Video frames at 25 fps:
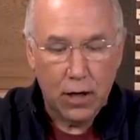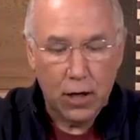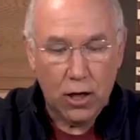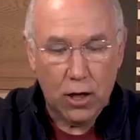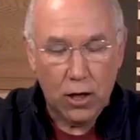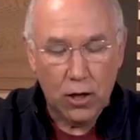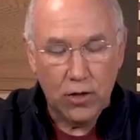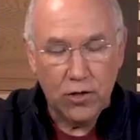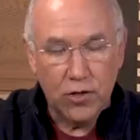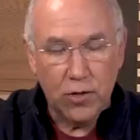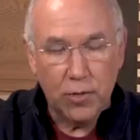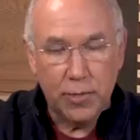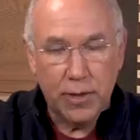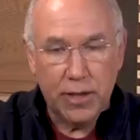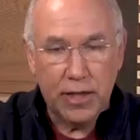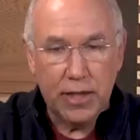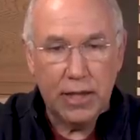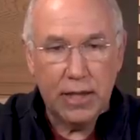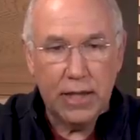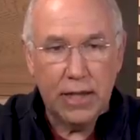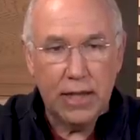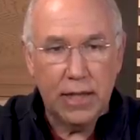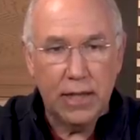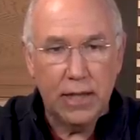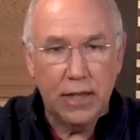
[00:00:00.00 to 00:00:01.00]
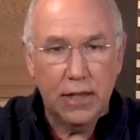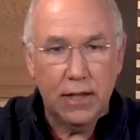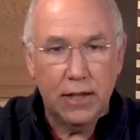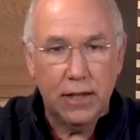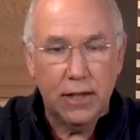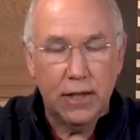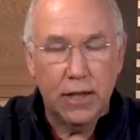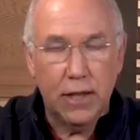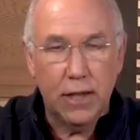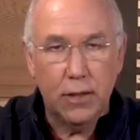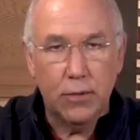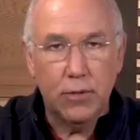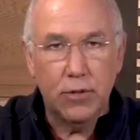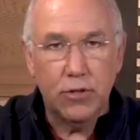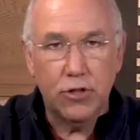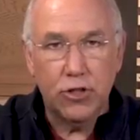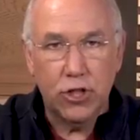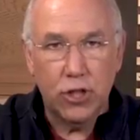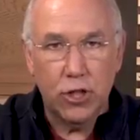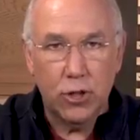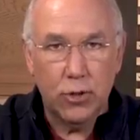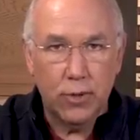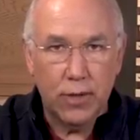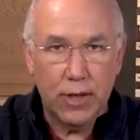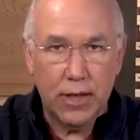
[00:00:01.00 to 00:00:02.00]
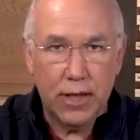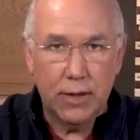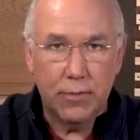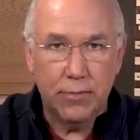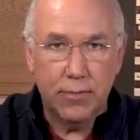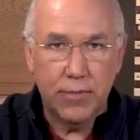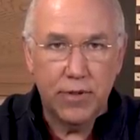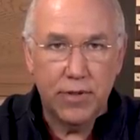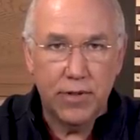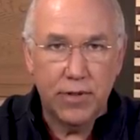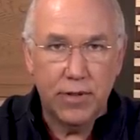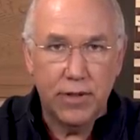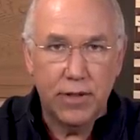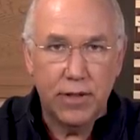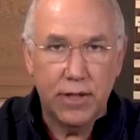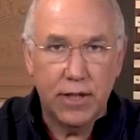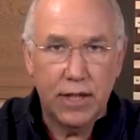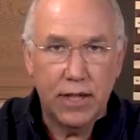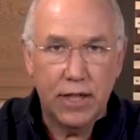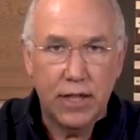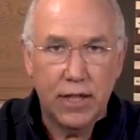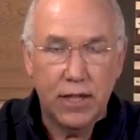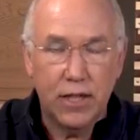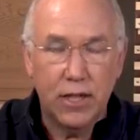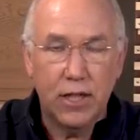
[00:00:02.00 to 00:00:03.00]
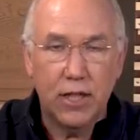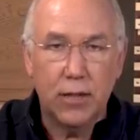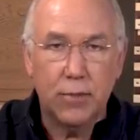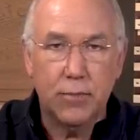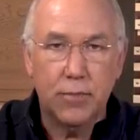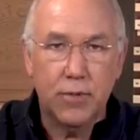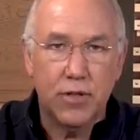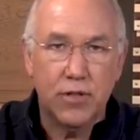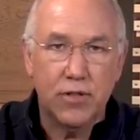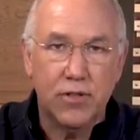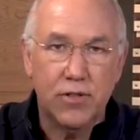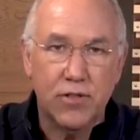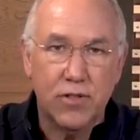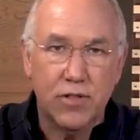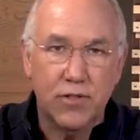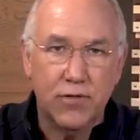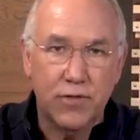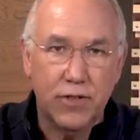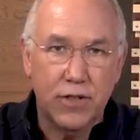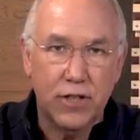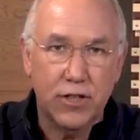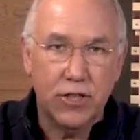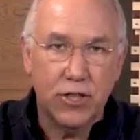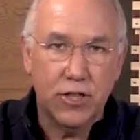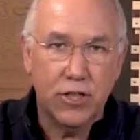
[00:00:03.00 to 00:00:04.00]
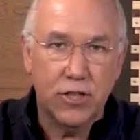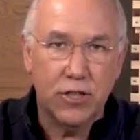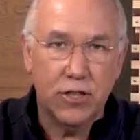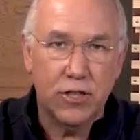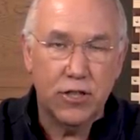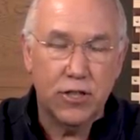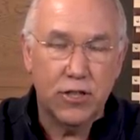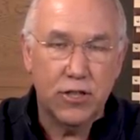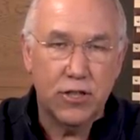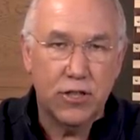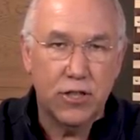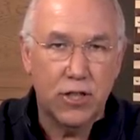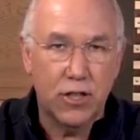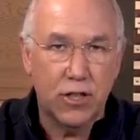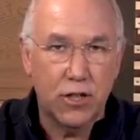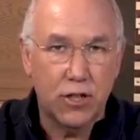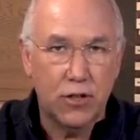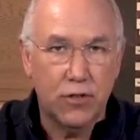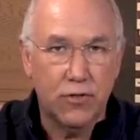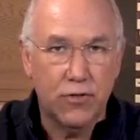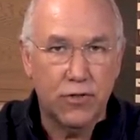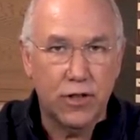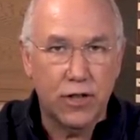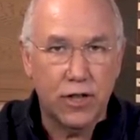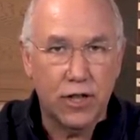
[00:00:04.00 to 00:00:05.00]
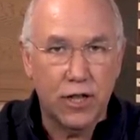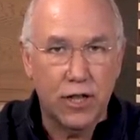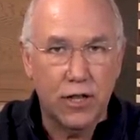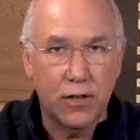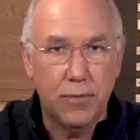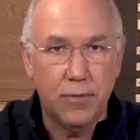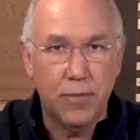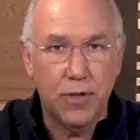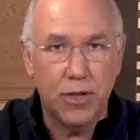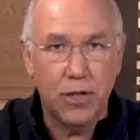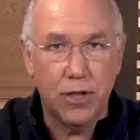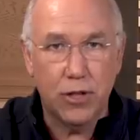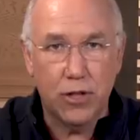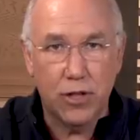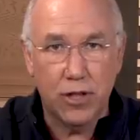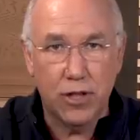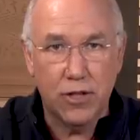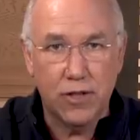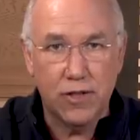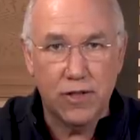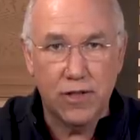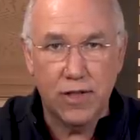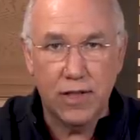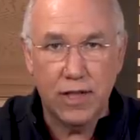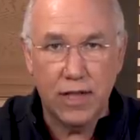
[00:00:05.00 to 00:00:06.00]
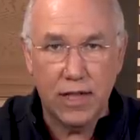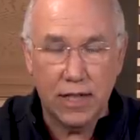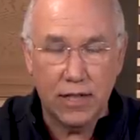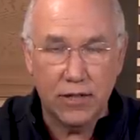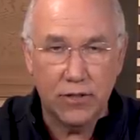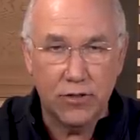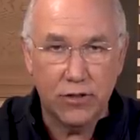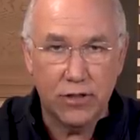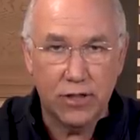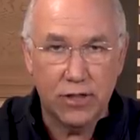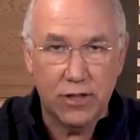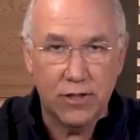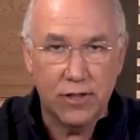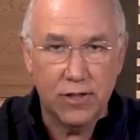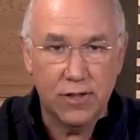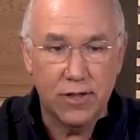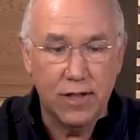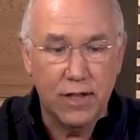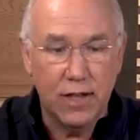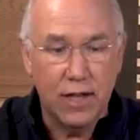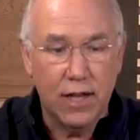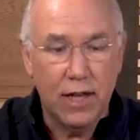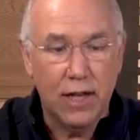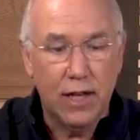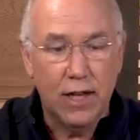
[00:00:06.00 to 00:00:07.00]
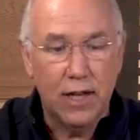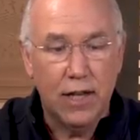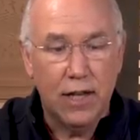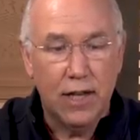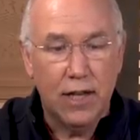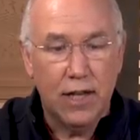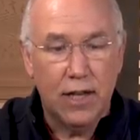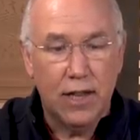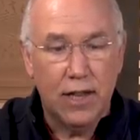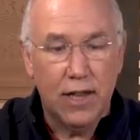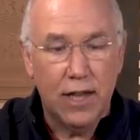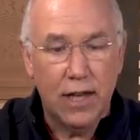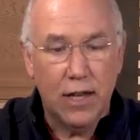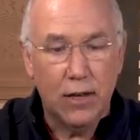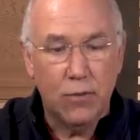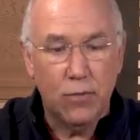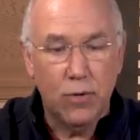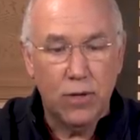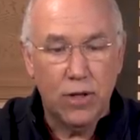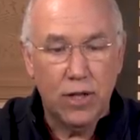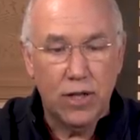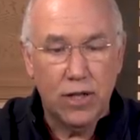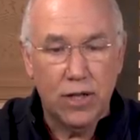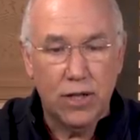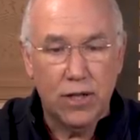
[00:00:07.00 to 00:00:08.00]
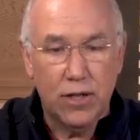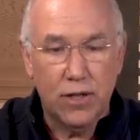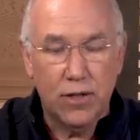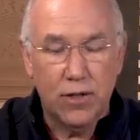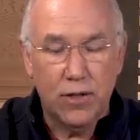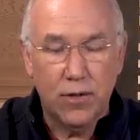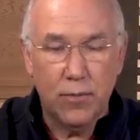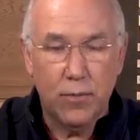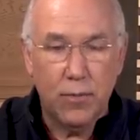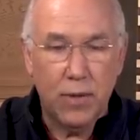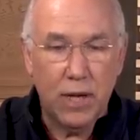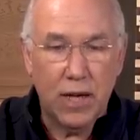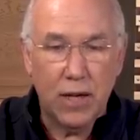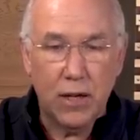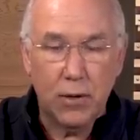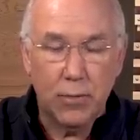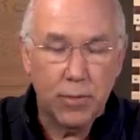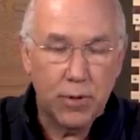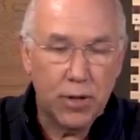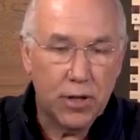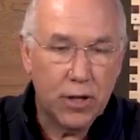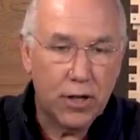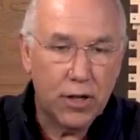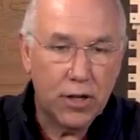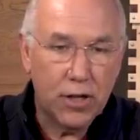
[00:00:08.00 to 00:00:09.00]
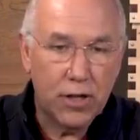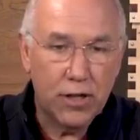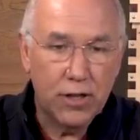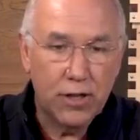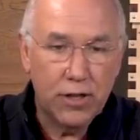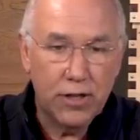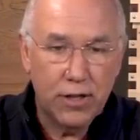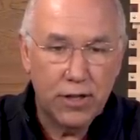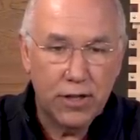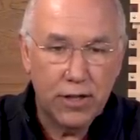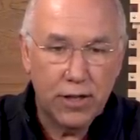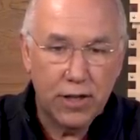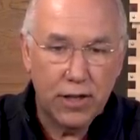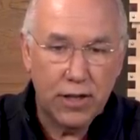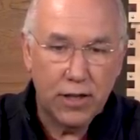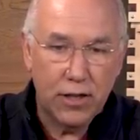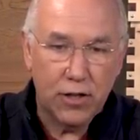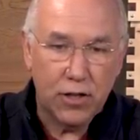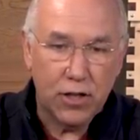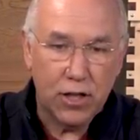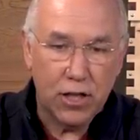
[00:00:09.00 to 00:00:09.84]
Ultimately, they will show up in numbers sufficient to overcome the guards at the entrance. They will make a ball, they'll